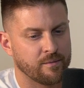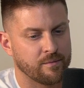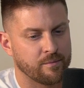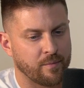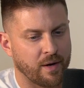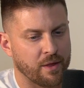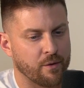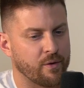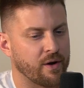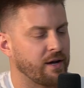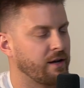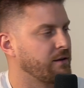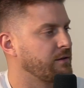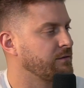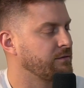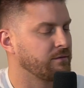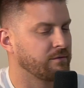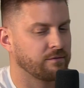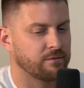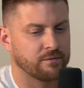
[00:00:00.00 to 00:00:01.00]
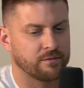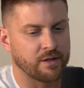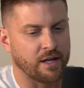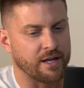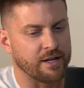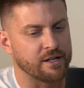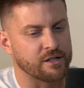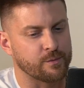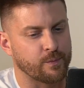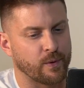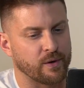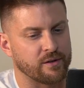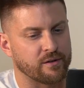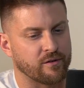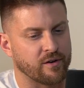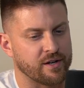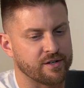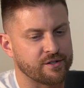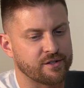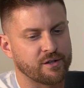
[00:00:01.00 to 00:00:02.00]
By the way, it is pretty
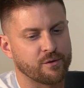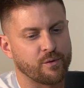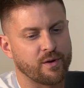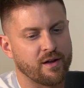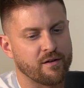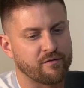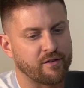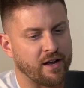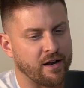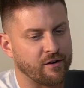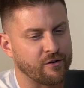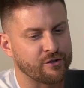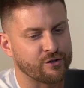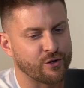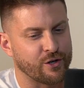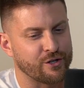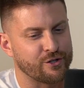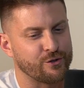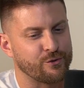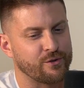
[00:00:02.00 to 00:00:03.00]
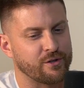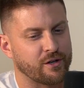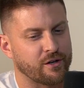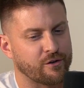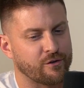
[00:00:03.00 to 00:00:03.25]
crazy that we have Gary Trent Jr.,